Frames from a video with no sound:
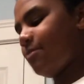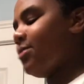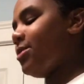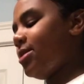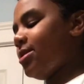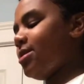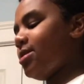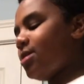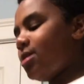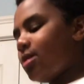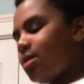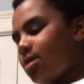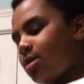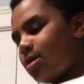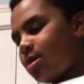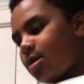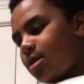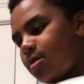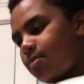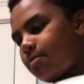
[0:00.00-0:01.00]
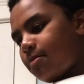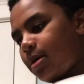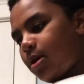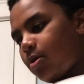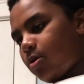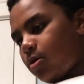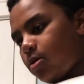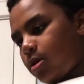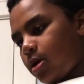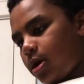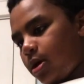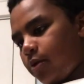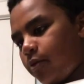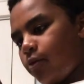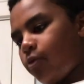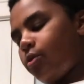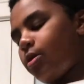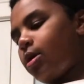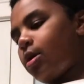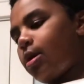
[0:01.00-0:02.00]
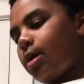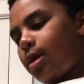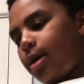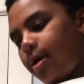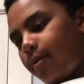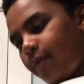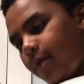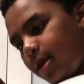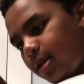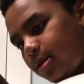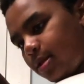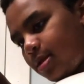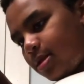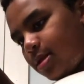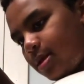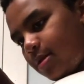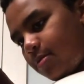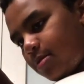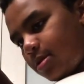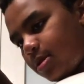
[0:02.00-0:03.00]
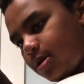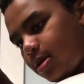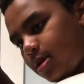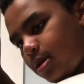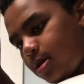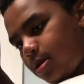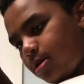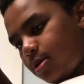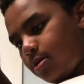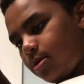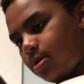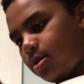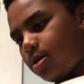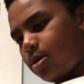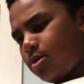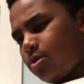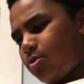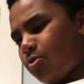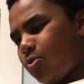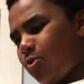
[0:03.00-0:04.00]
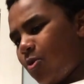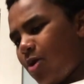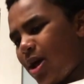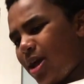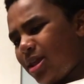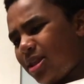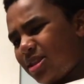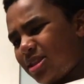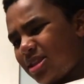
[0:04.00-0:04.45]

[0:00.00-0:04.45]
reason my whole life I've had the same skin. No, what?